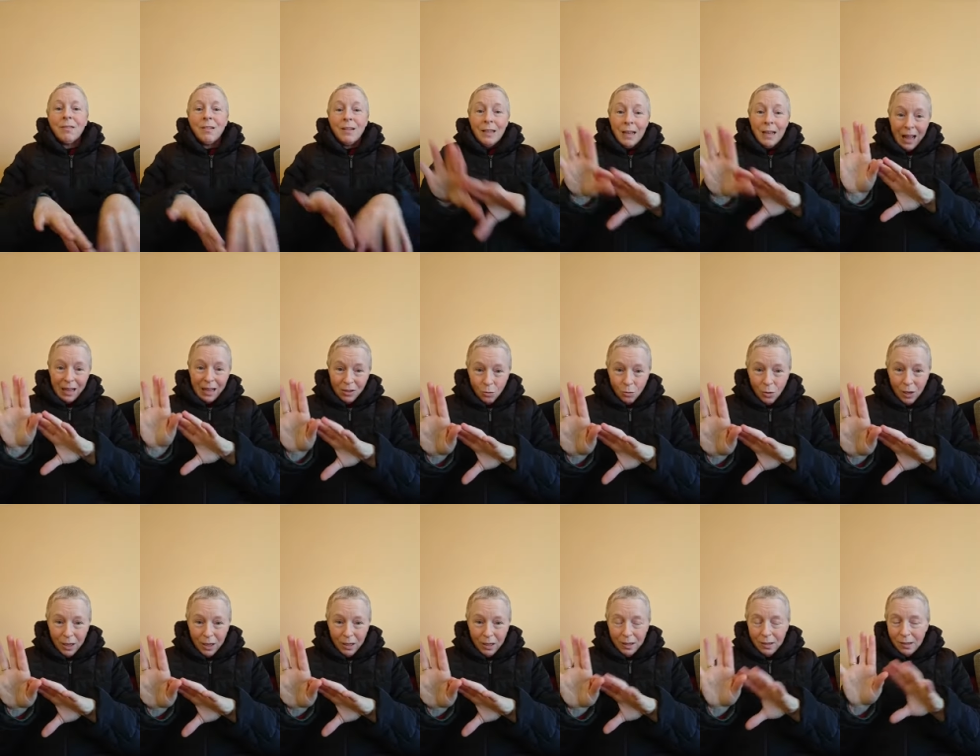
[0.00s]

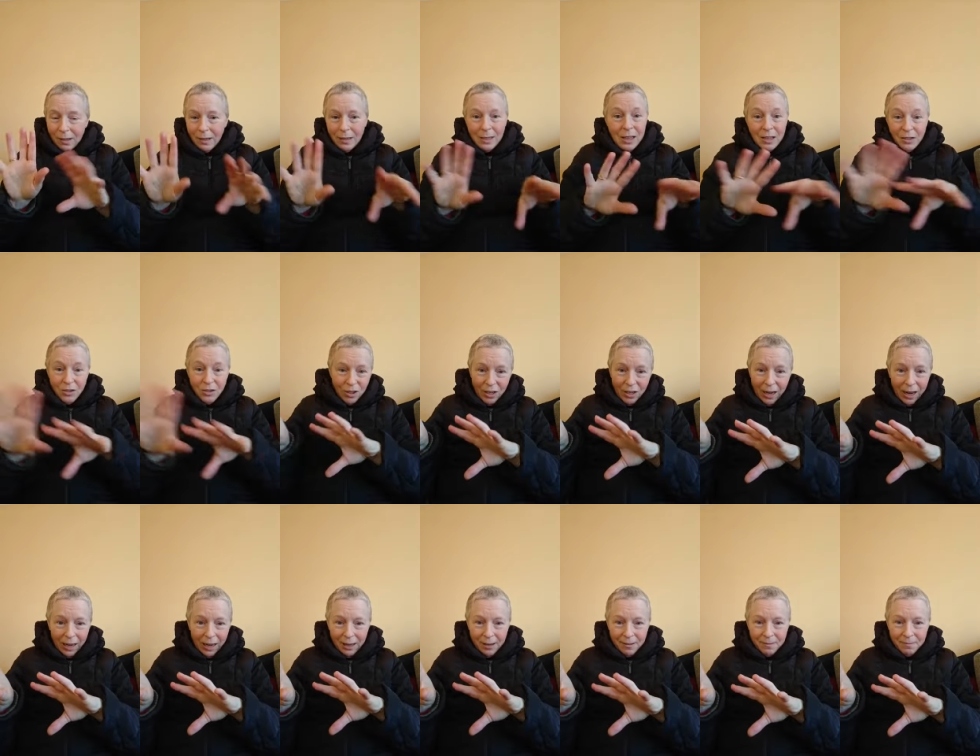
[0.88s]

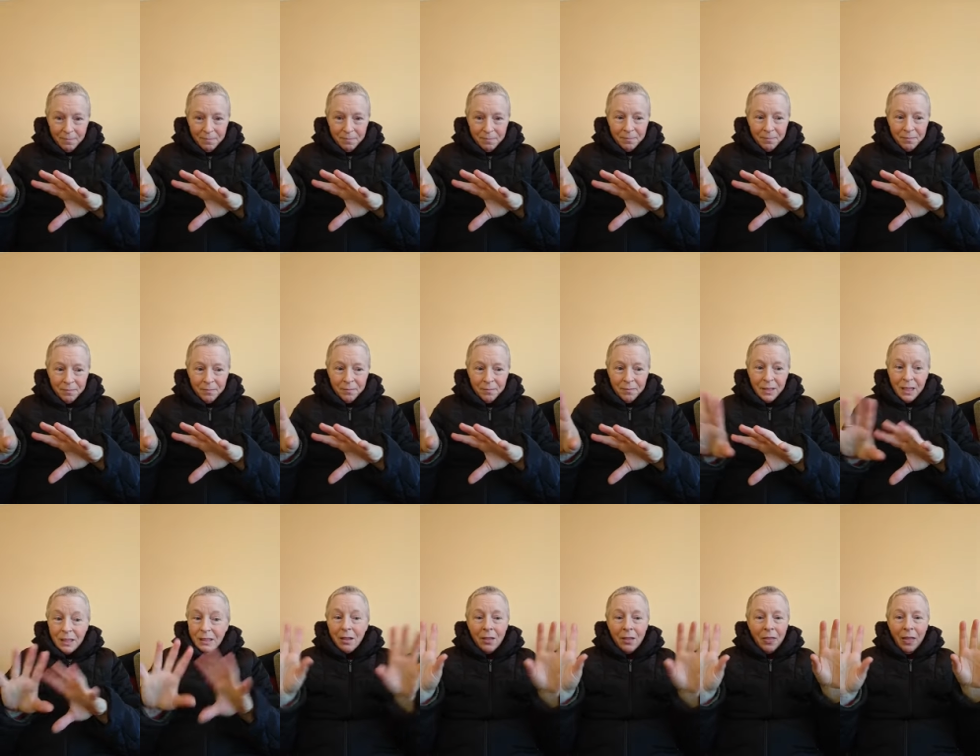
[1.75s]
yesterday.
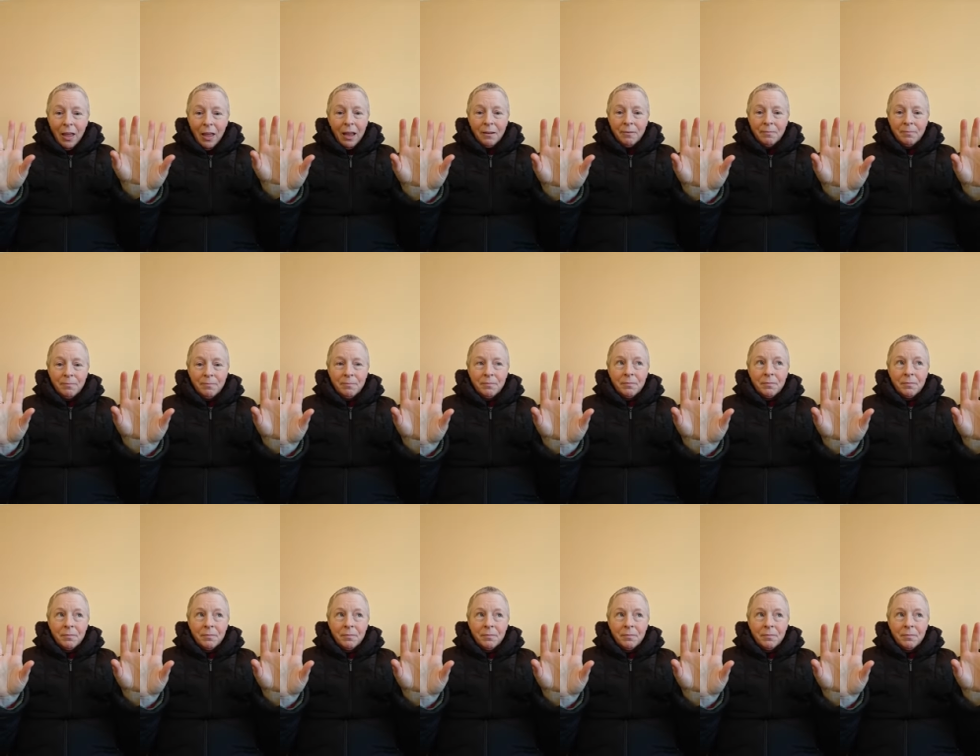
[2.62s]
It did that.